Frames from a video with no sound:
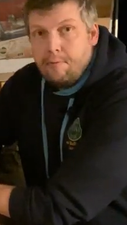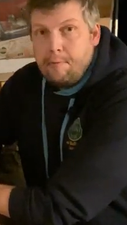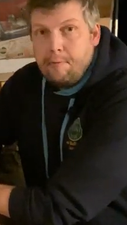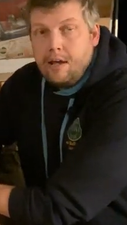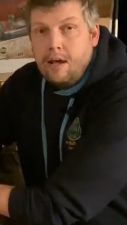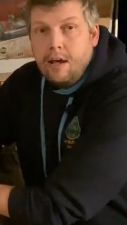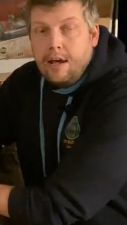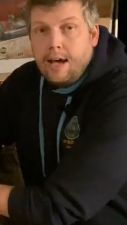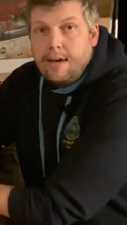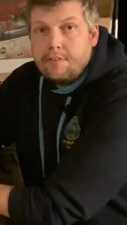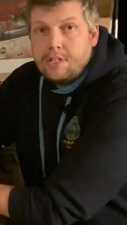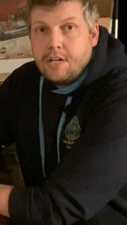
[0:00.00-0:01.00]
Or maybe
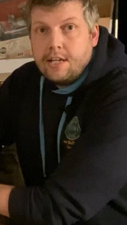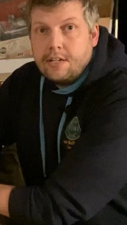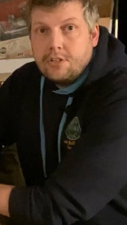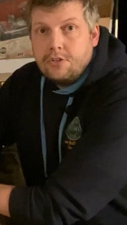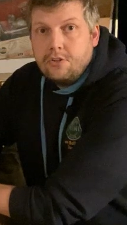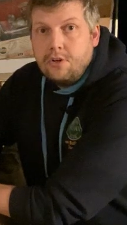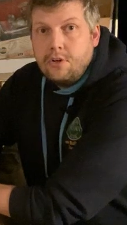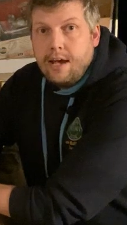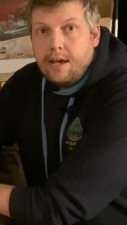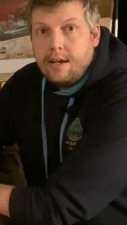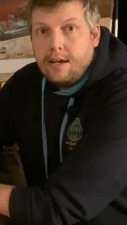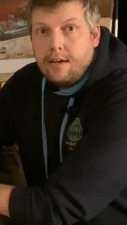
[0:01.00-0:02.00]
have a chat
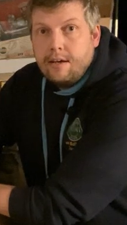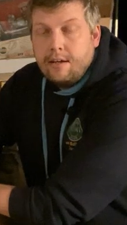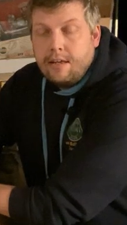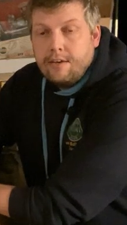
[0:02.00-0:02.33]
to